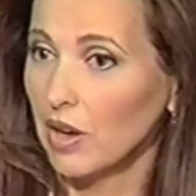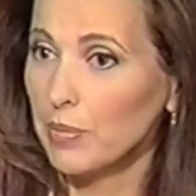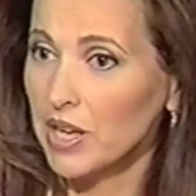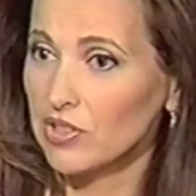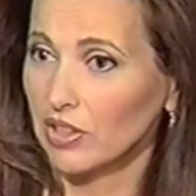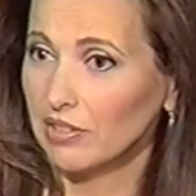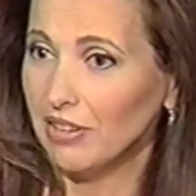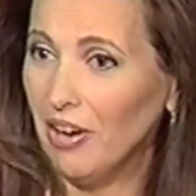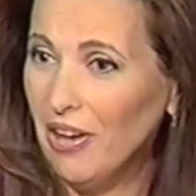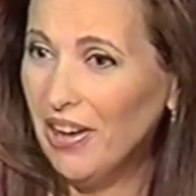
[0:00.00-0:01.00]
Amazing.
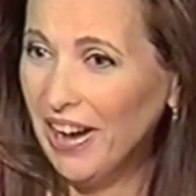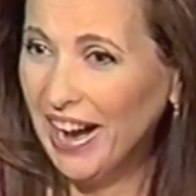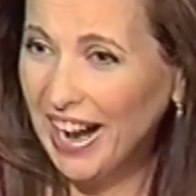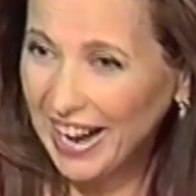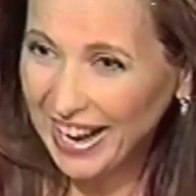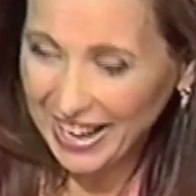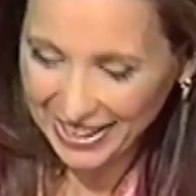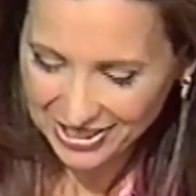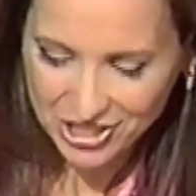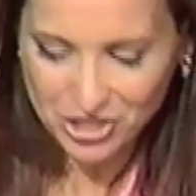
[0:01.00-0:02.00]

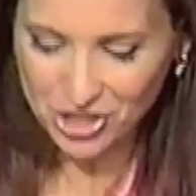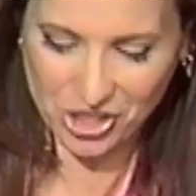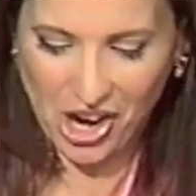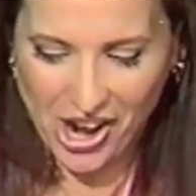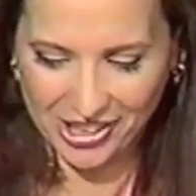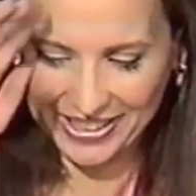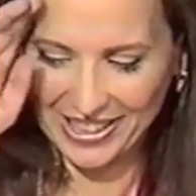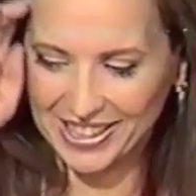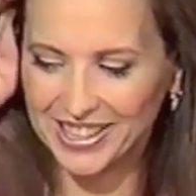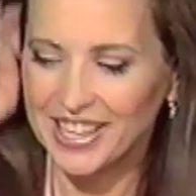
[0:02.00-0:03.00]

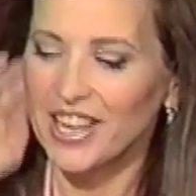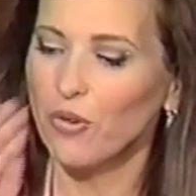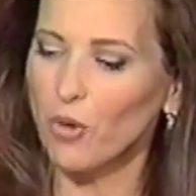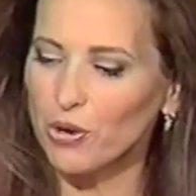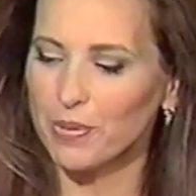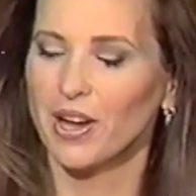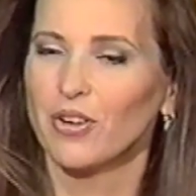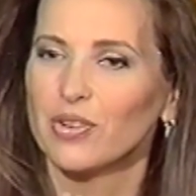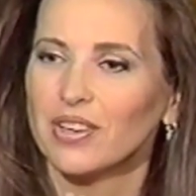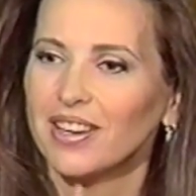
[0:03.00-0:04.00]
Shocking. What
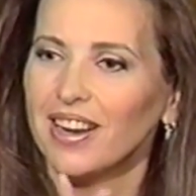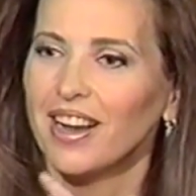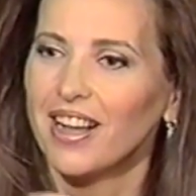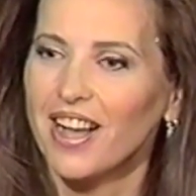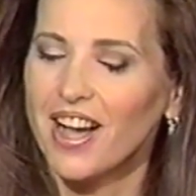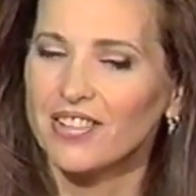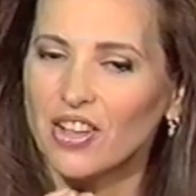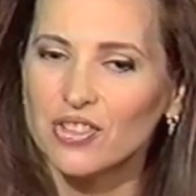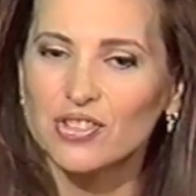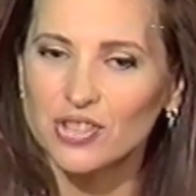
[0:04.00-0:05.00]
about,
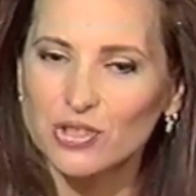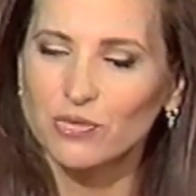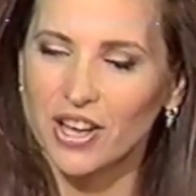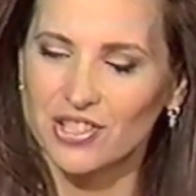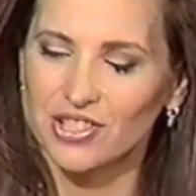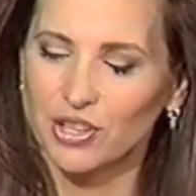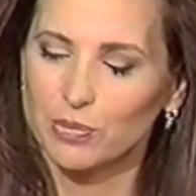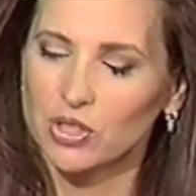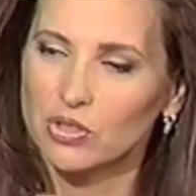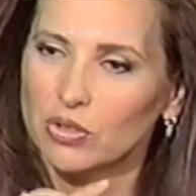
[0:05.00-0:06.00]
now this
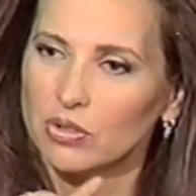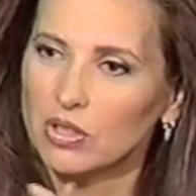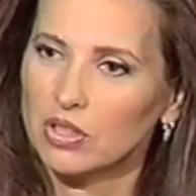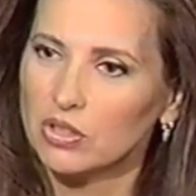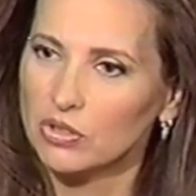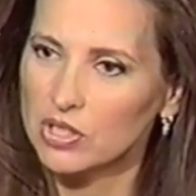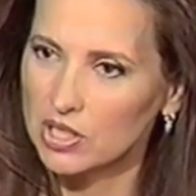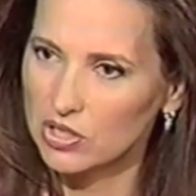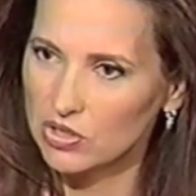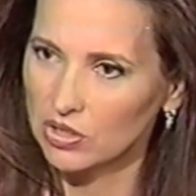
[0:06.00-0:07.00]
fascinated me too. Your
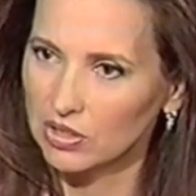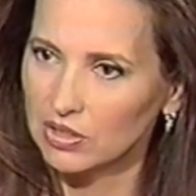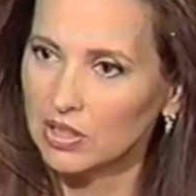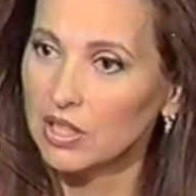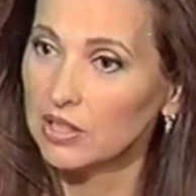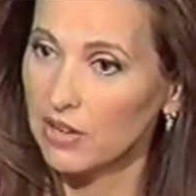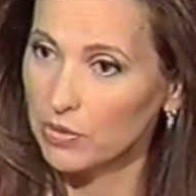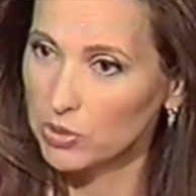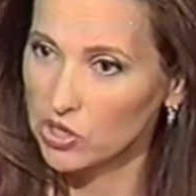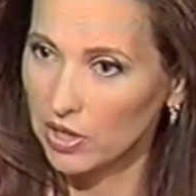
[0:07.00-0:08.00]
sister
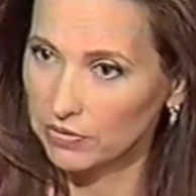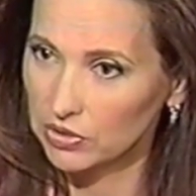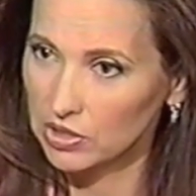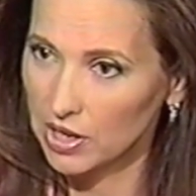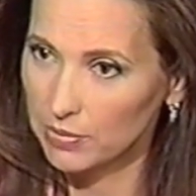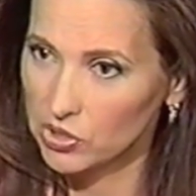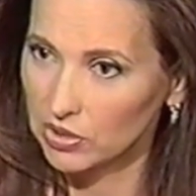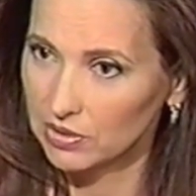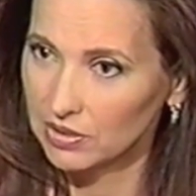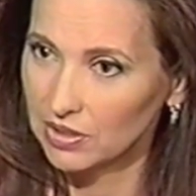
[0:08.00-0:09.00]
gave up a child for adoption.